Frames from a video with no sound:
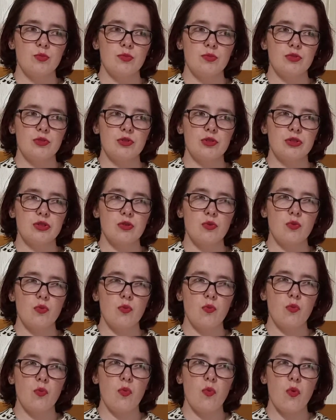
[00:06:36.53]
So
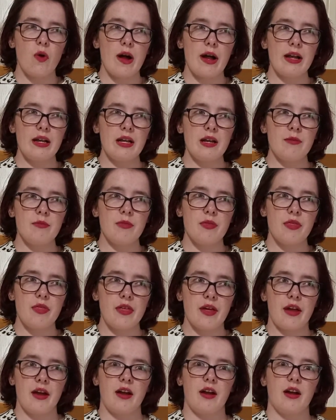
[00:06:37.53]
while I'm
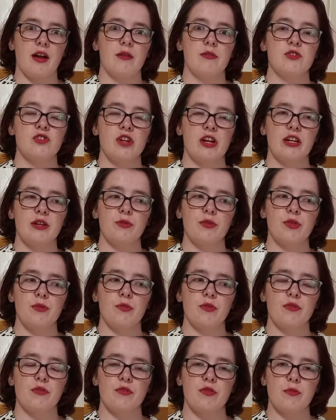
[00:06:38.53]
there, I was chatting with the
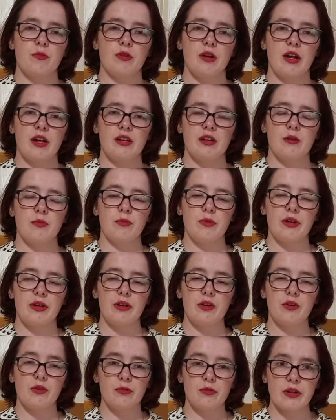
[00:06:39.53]
mother of the bride, and we
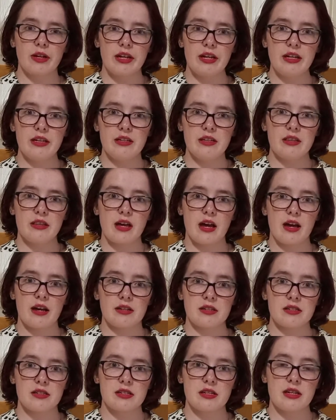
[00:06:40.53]
agreed that
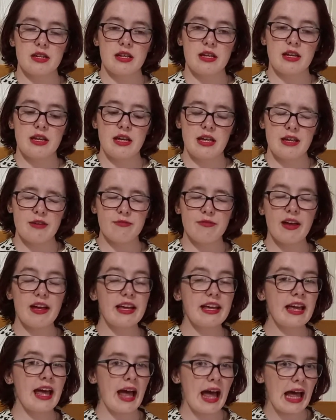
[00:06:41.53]
if I
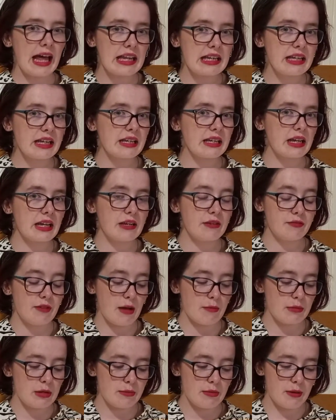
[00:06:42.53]
can get any
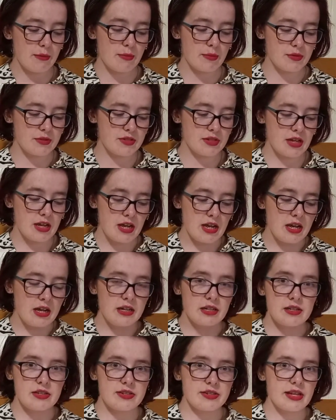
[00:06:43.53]
family members
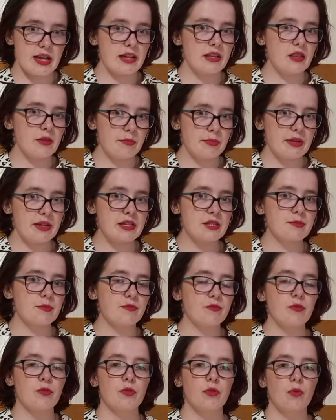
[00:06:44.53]
to sign the piece
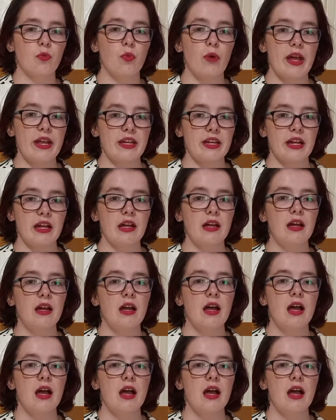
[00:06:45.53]
before the wedding,